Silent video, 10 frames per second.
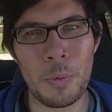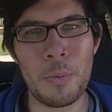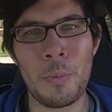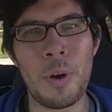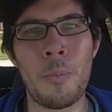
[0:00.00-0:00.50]

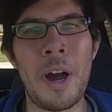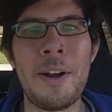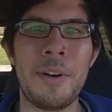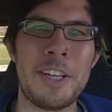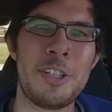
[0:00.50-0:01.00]
why
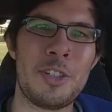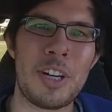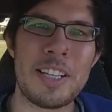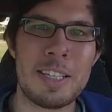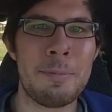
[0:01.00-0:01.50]
don't I
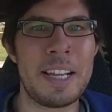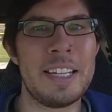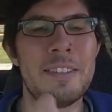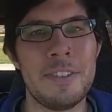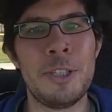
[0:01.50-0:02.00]
stress in my
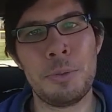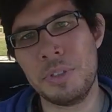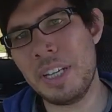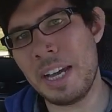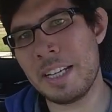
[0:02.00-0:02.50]
individual
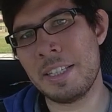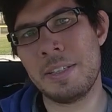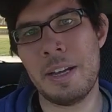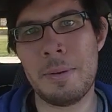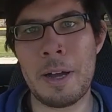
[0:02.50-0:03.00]

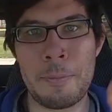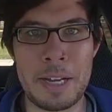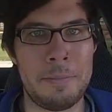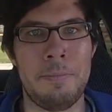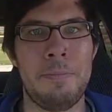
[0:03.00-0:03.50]
tasks about
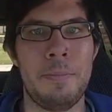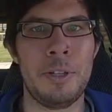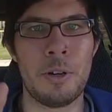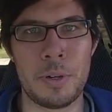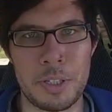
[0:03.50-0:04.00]
my,
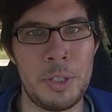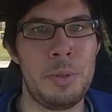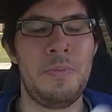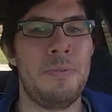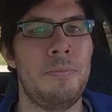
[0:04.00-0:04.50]

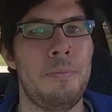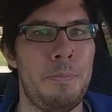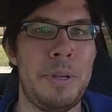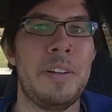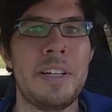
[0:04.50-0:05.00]

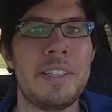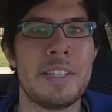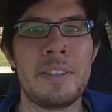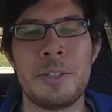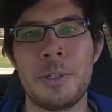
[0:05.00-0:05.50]
experience
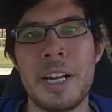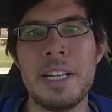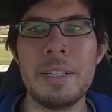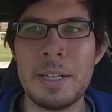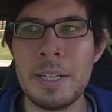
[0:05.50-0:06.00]
in the
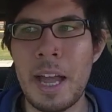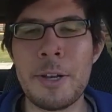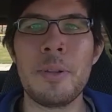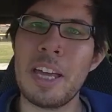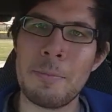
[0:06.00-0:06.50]
trade? I
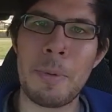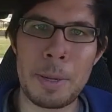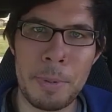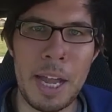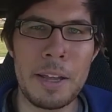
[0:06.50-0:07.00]
do that in my
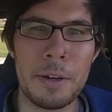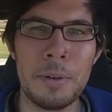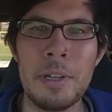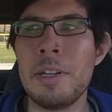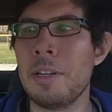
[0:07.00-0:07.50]
bio.
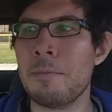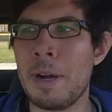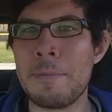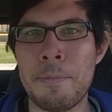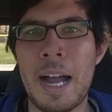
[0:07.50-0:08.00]

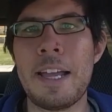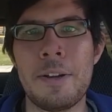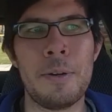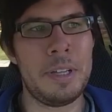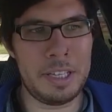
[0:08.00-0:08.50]
My
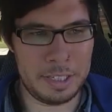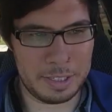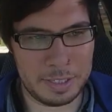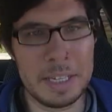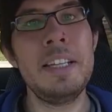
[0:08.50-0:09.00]
bio
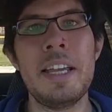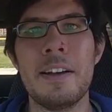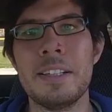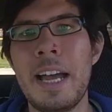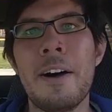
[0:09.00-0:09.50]
is
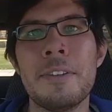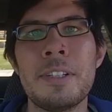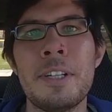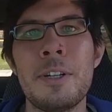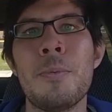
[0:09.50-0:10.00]
detailed out
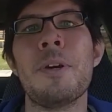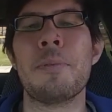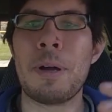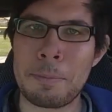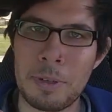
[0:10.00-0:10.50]
with
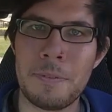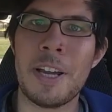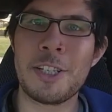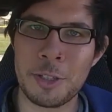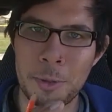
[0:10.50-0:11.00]
my
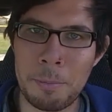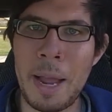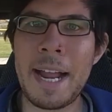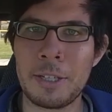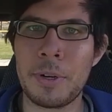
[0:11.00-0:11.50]
professional
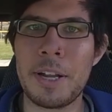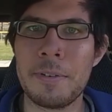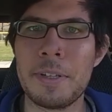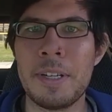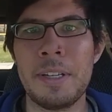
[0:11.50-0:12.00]
background.